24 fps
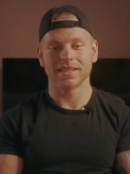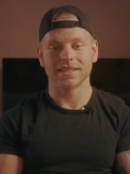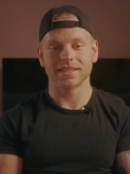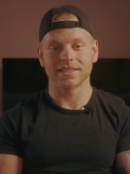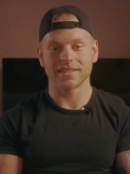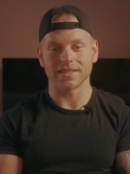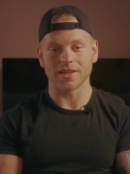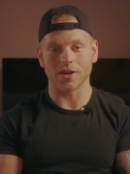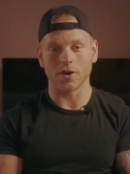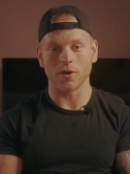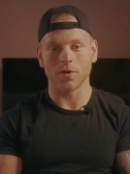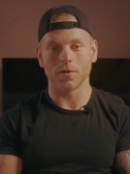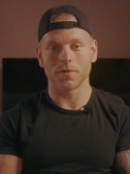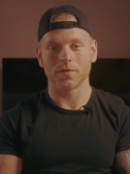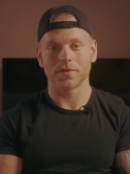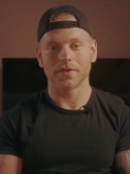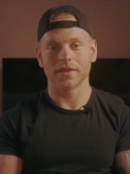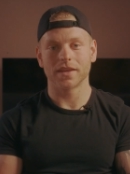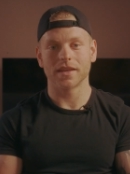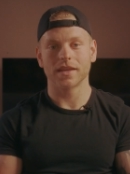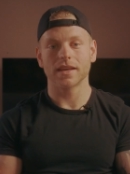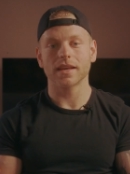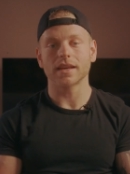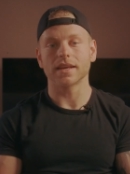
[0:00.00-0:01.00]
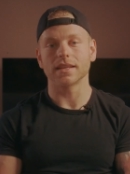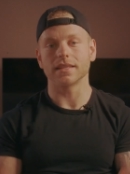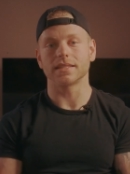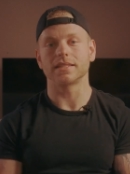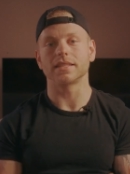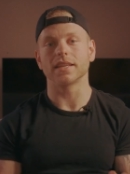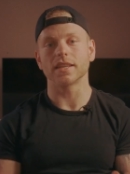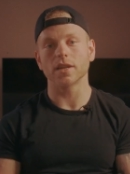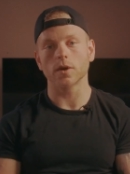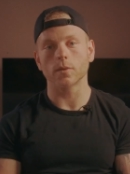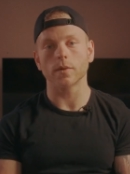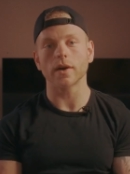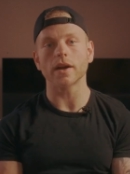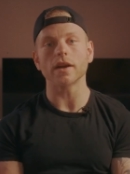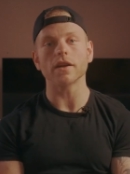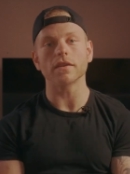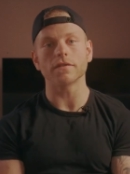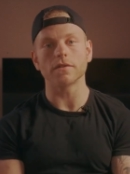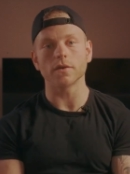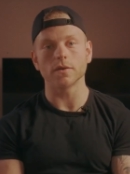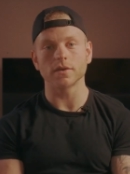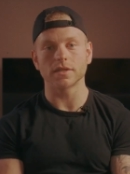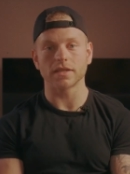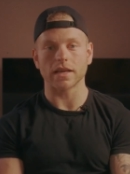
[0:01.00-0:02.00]
So consider where your
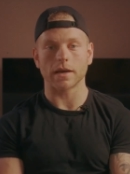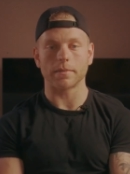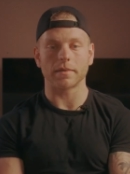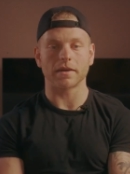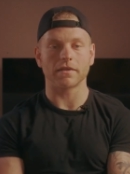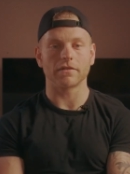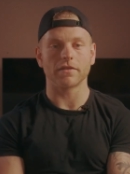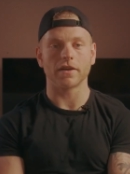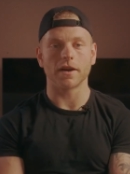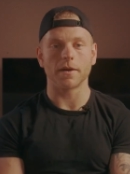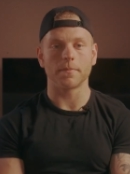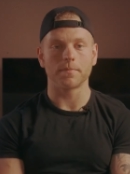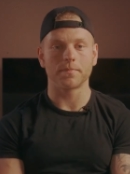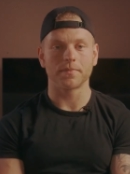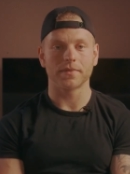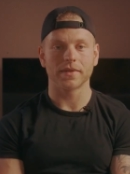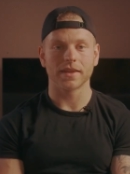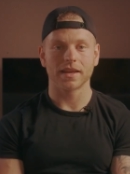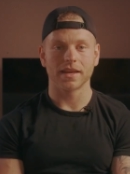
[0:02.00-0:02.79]
food's coming from